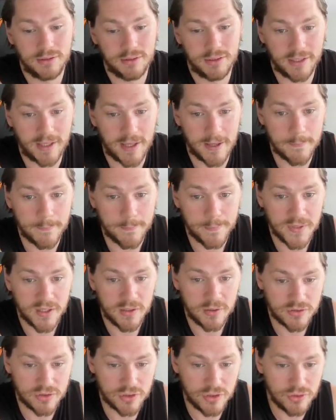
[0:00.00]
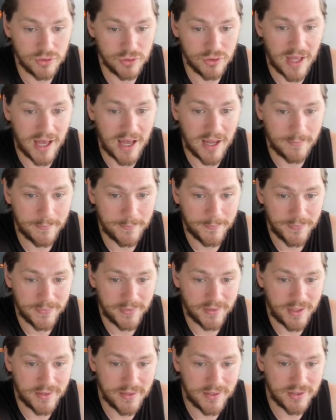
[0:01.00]
okay? So you do that,
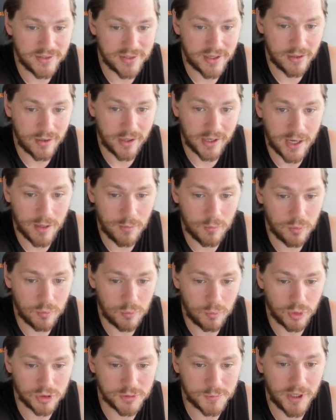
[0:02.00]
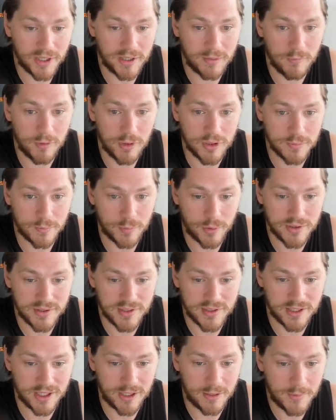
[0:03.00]
and then you say, okay, well, what's my conversion
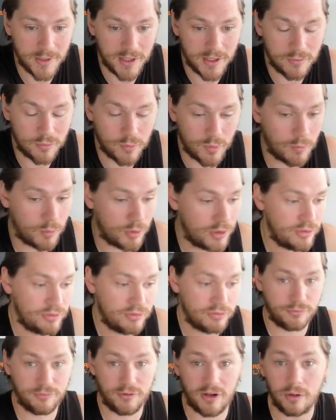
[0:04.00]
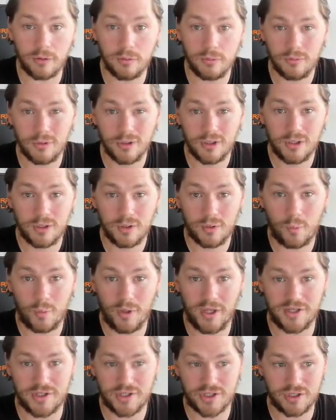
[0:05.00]
process gonna be? Do I wanna use a funnel,
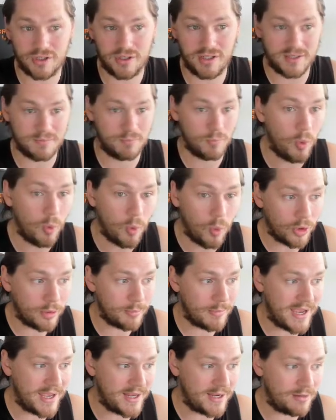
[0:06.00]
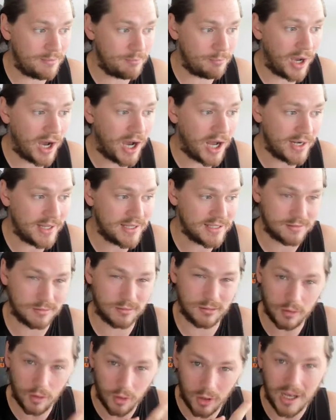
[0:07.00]
which is more automated, but is a
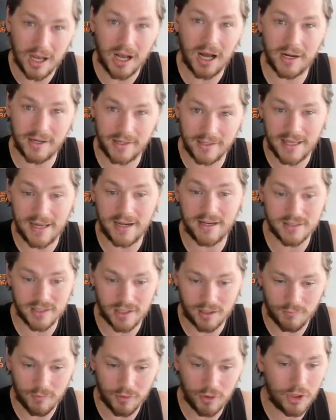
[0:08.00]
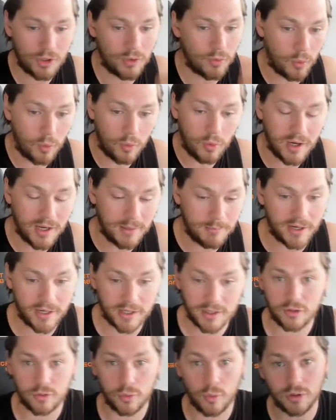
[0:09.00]
lot harder to get it to convert, or am I
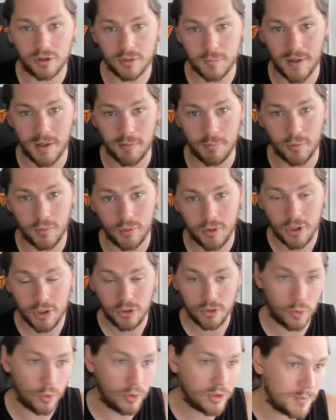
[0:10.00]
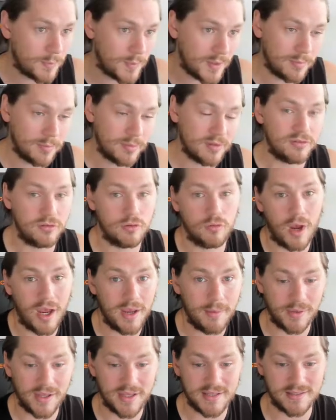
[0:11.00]
gonna talk to people? Talking to people is a
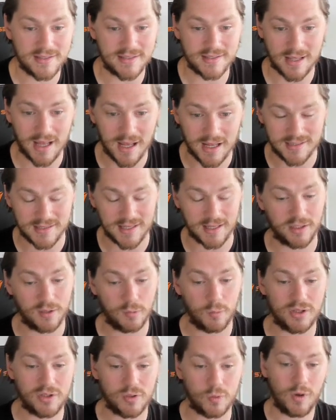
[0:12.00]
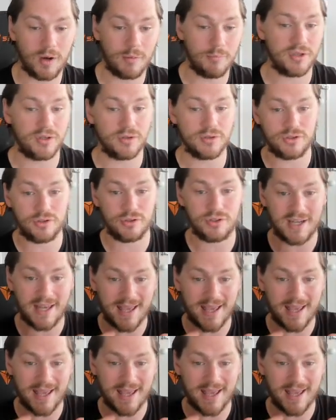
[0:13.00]
great place to start selling one-to-one because you can